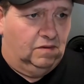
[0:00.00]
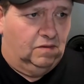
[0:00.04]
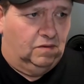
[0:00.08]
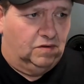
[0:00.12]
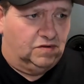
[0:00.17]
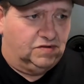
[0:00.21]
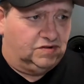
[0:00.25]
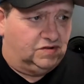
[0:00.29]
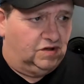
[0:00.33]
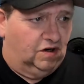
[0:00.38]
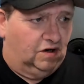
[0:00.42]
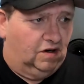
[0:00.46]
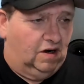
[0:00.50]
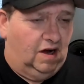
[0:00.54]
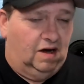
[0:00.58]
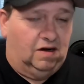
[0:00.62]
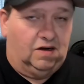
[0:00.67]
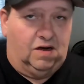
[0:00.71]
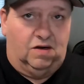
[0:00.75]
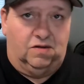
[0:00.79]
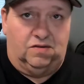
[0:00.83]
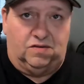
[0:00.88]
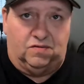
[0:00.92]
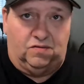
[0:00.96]

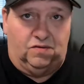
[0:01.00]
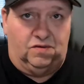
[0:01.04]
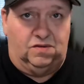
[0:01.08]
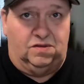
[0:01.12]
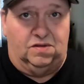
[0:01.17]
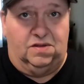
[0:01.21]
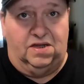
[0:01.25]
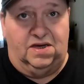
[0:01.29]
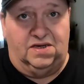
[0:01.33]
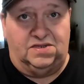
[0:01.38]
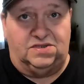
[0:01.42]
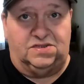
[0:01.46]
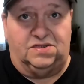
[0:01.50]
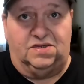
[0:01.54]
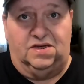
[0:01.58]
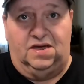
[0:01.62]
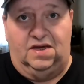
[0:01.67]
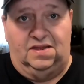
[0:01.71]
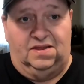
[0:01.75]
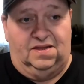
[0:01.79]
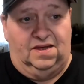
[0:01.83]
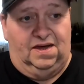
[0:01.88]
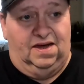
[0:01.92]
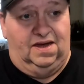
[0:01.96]
go through the list
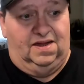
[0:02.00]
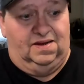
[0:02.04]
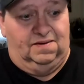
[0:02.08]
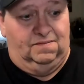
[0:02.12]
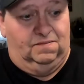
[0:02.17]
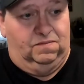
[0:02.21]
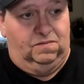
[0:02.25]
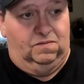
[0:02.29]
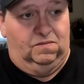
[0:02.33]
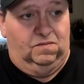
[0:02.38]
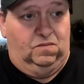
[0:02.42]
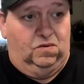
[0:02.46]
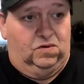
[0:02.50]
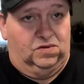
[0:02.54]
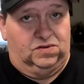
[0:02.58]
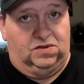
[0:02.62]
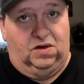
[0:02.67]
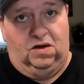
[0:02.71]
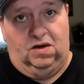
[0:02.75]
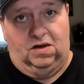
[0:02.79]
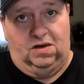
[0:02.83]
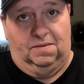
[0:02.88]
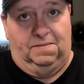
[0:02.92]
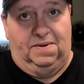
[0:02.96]
and then we'll
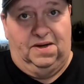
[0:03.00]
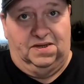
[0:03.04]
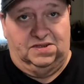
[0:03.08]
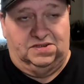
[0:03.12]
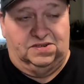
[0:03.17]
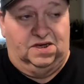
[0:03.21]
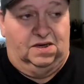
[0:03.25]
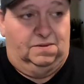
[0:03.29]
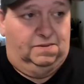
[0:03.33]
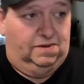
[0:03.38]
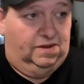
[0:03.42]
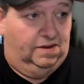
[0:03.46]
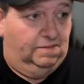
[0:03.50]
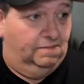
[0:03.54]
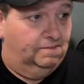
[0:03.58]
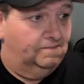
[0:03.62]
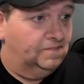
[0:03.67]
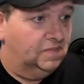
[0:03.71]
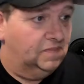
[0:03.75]
talk about some of them.